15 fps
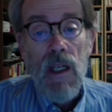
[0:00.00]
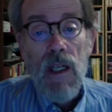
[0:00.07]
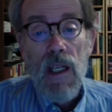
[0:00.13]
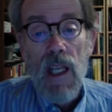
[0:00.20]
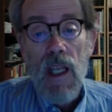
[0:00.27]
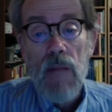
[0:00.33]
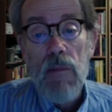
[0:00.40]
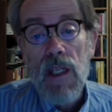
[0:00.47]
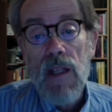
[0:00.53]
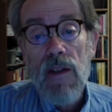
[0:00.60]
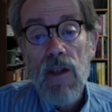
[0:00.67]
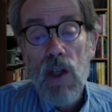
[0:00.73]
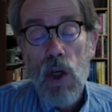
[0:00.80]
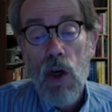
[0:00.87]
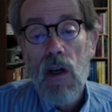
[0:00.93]
can be the
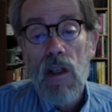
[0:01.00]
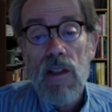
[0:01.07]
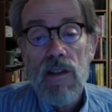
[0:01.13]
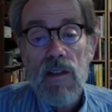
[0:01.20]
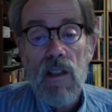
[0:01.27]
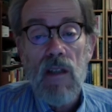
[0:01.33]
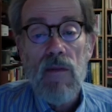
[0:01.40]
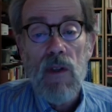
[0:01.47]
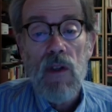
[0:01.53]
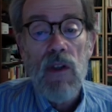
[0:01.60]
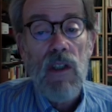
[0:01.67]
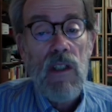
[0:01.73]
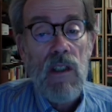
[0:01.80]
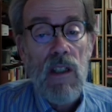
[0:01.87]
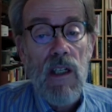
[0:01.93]
cause of
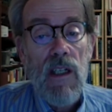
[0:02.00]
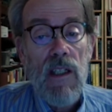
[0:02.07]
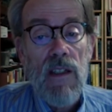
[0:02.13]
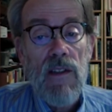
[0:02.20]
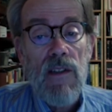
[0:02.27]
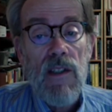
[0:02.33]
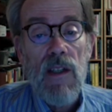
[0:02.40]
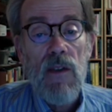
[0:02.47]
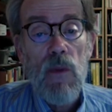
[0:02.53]
long lines and